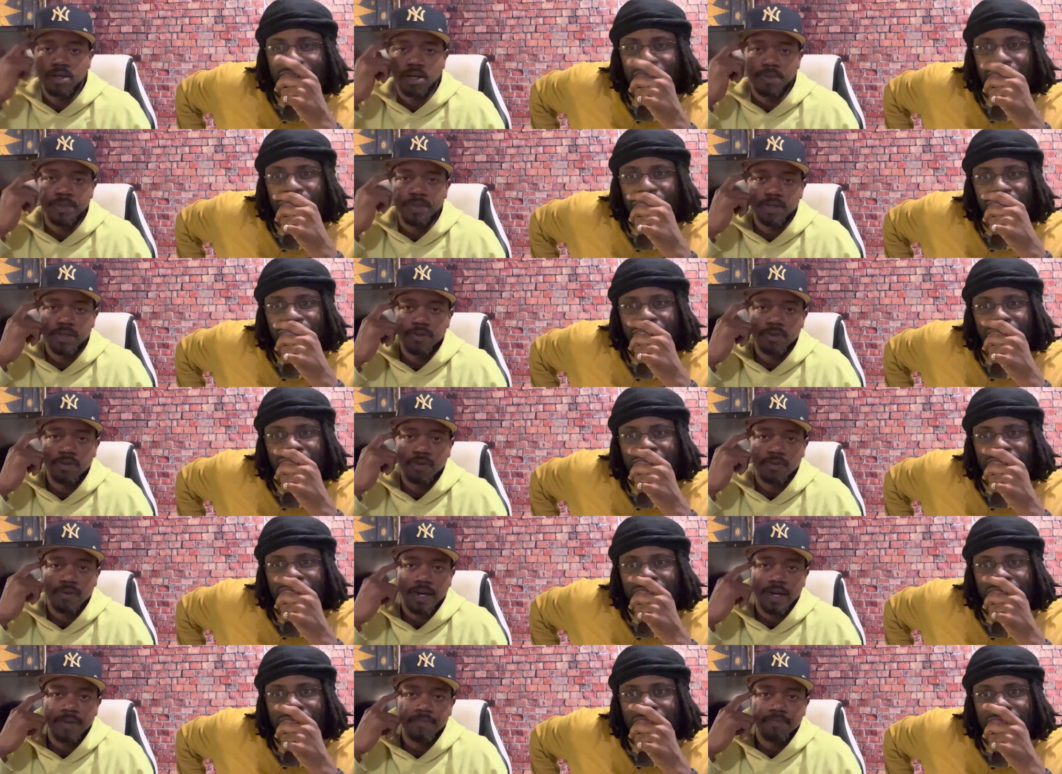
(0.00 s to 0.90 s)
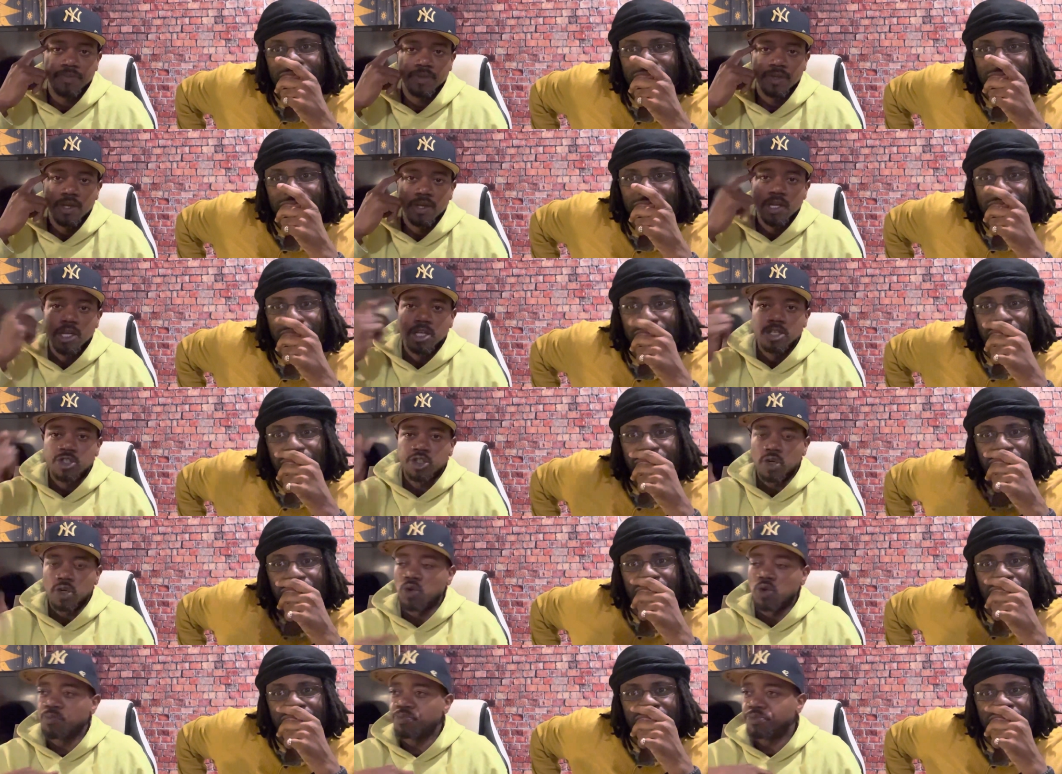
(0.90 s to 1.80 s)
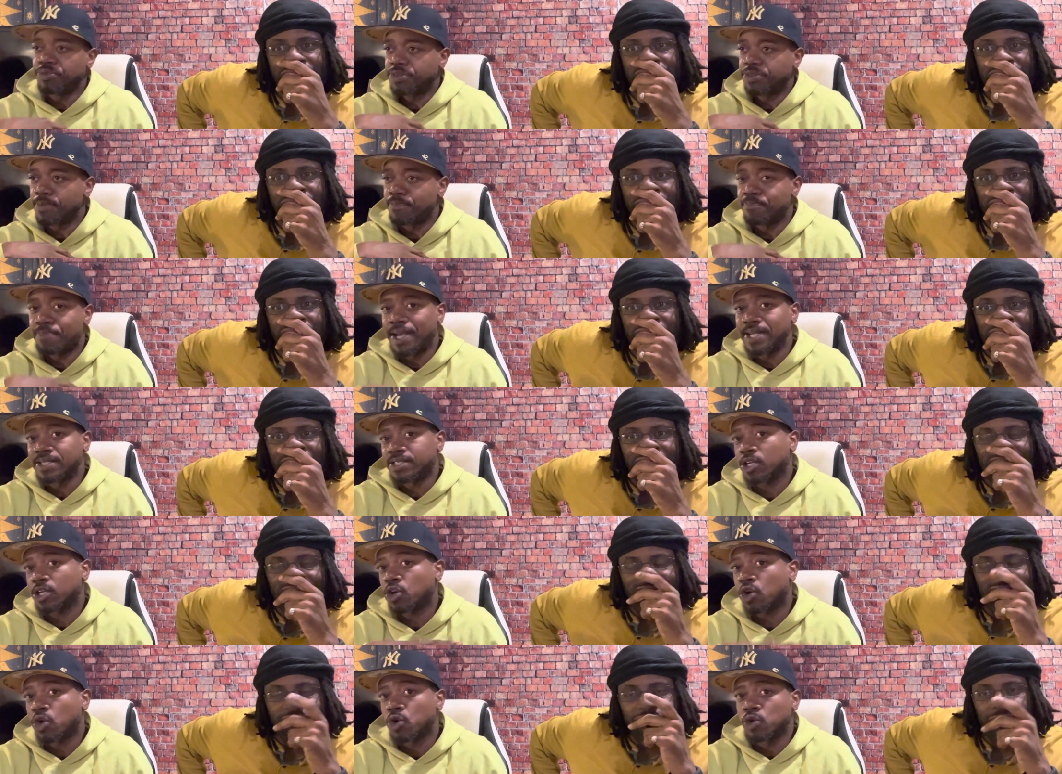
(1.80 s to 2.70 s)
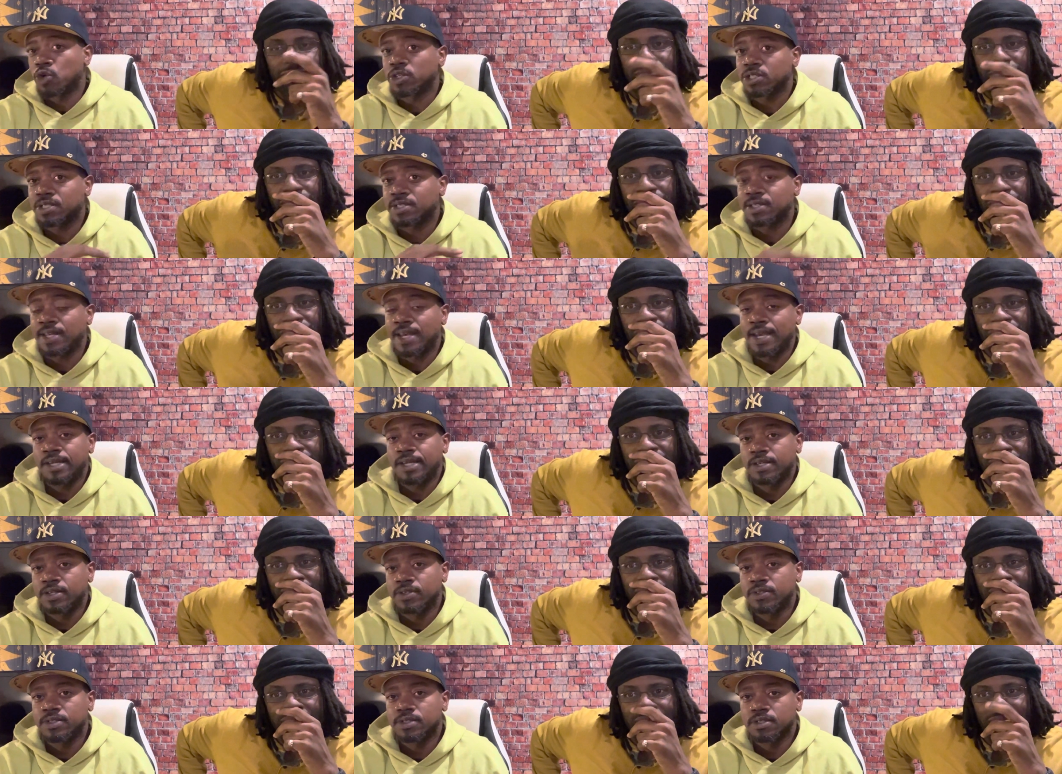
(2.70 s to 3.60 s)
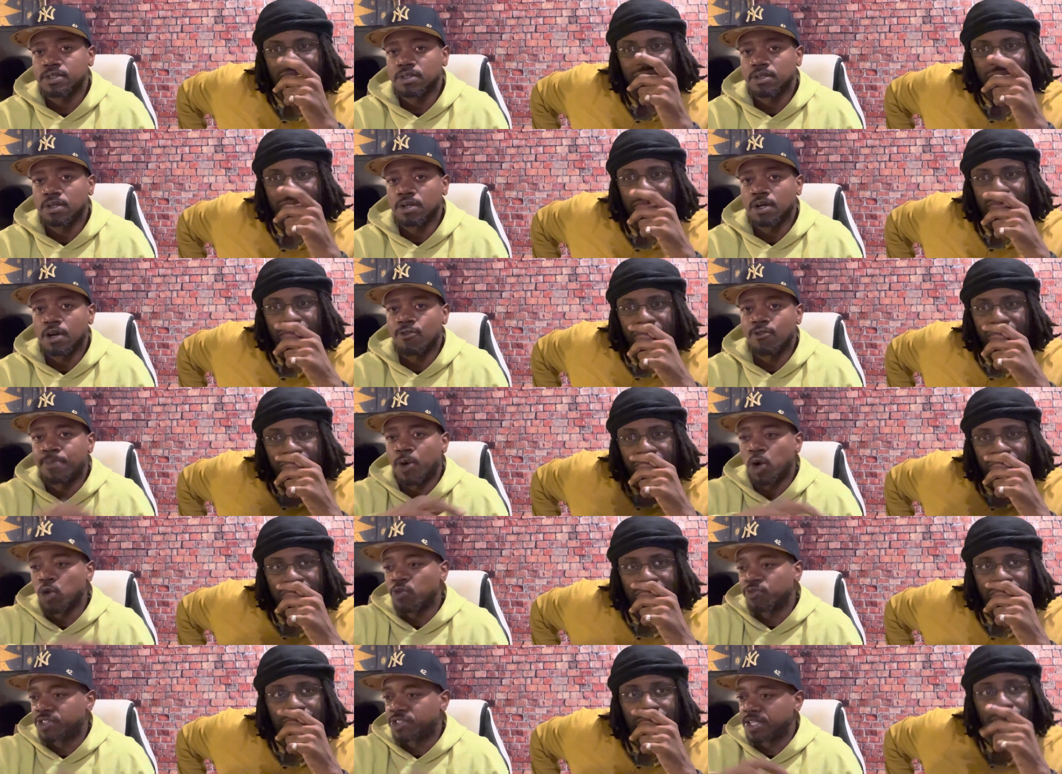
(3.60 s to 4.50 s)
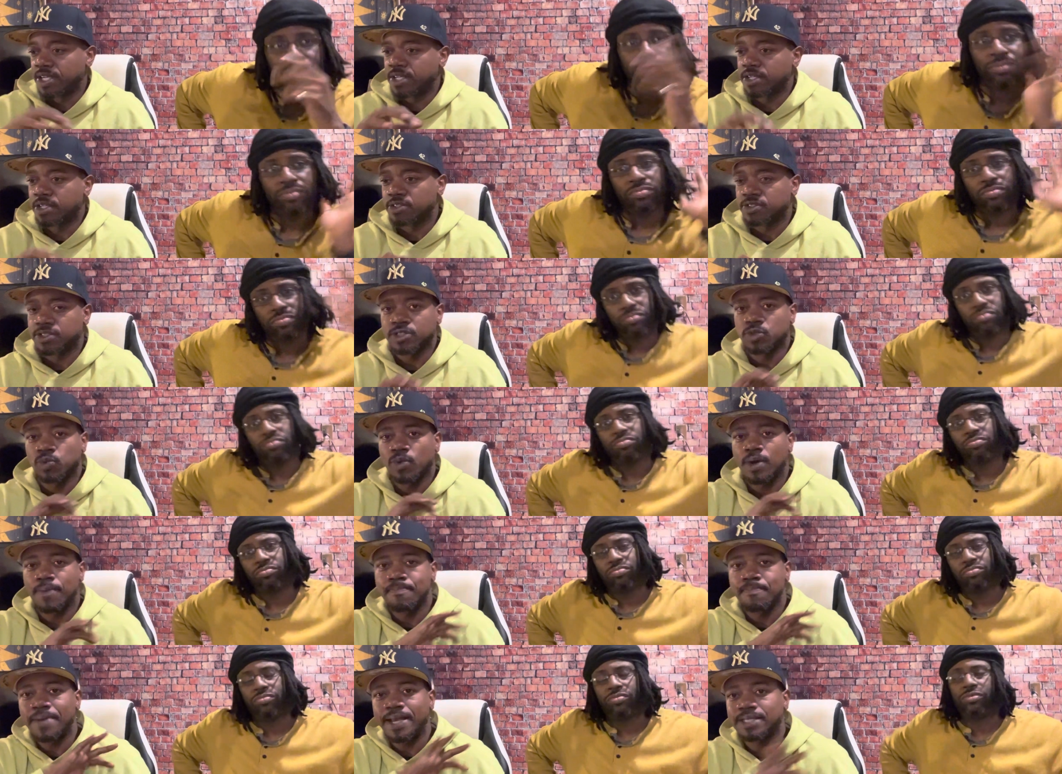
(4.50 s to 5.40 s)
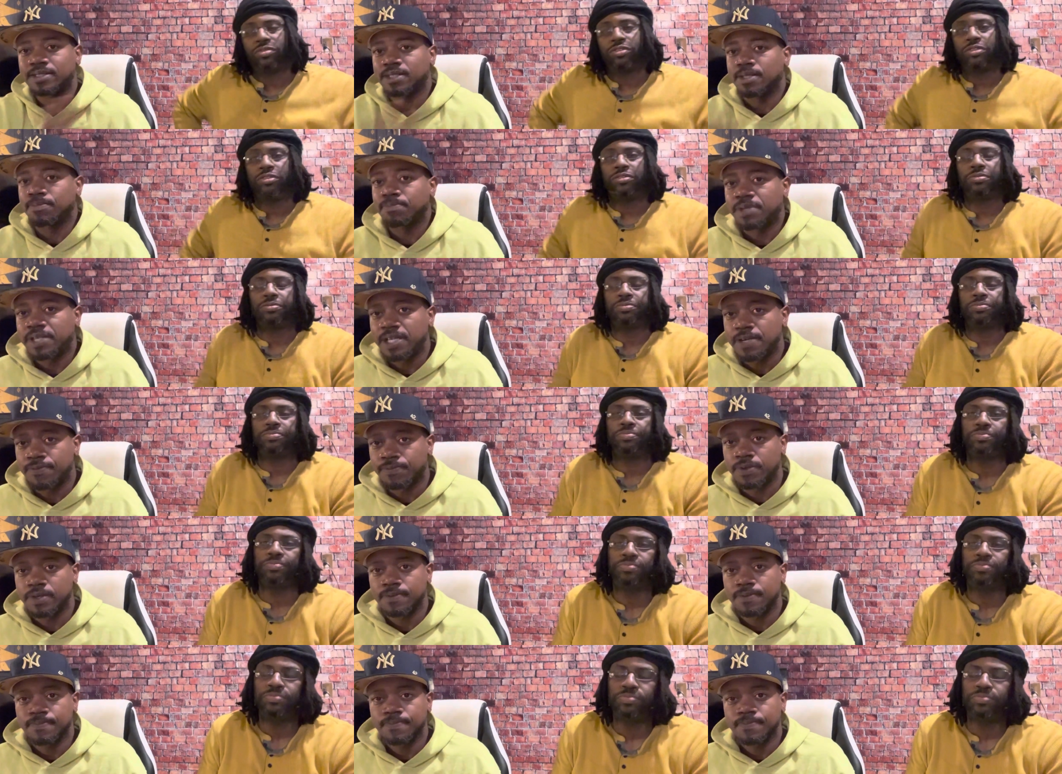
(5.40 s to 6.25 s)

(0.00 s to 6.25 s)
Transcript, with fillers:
Speaker 1: up here, right? So the basic core standards of both genders is what makes them different.